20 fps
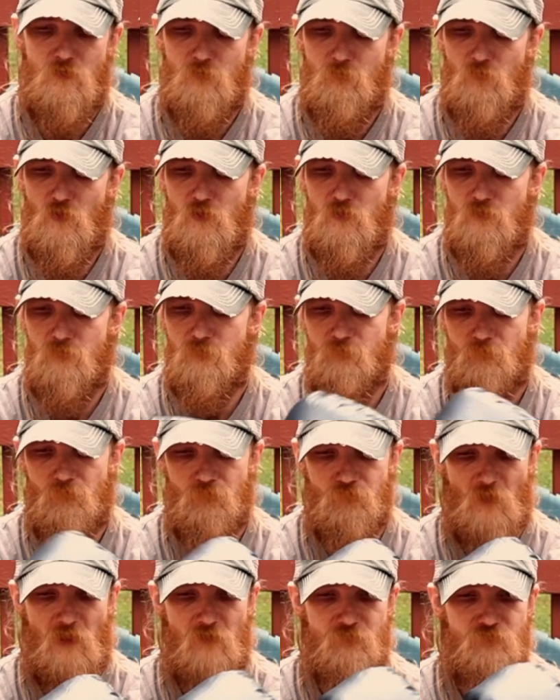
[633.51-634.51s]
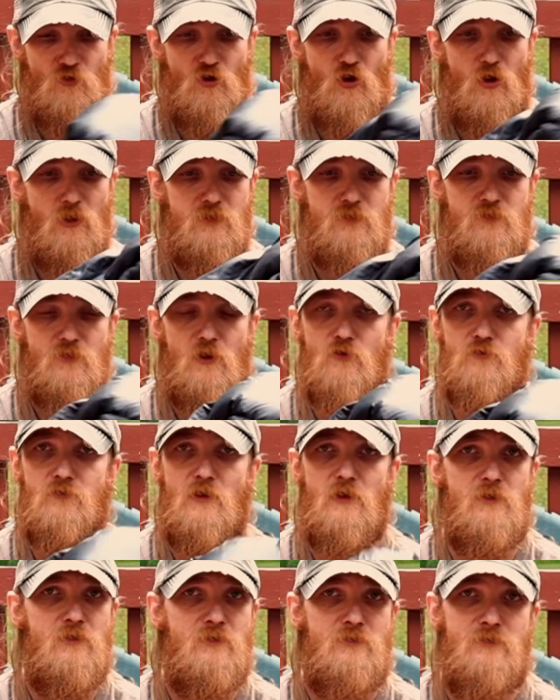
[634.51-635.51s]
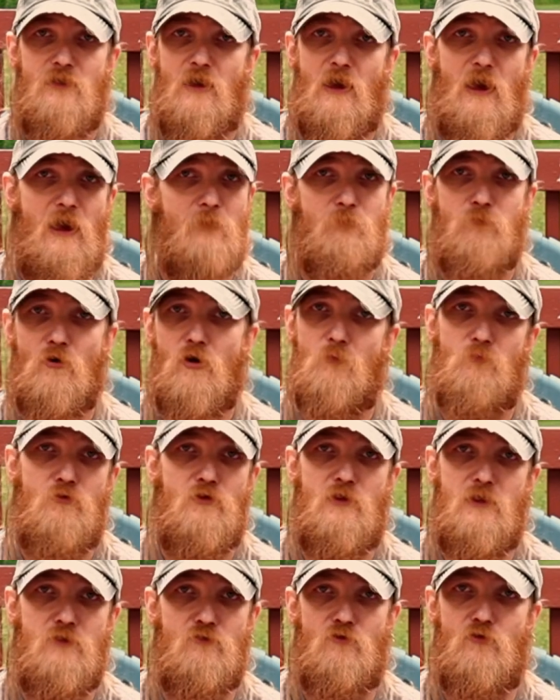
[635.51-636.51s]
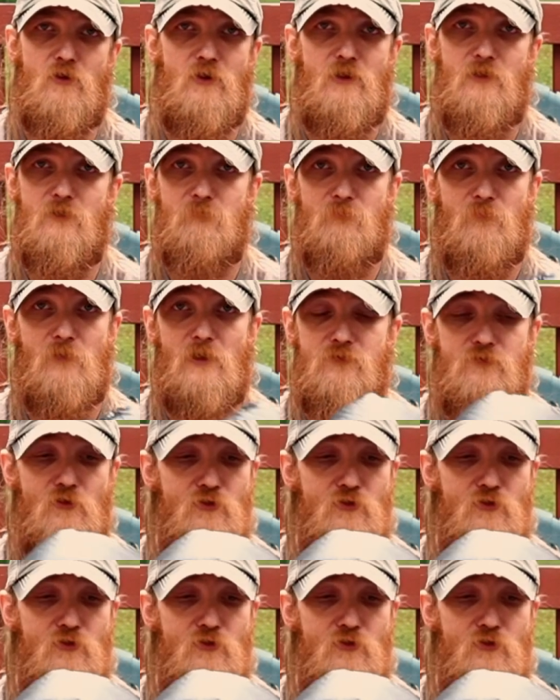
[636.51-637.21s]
but after hiking all day, I probably ain't going to pay no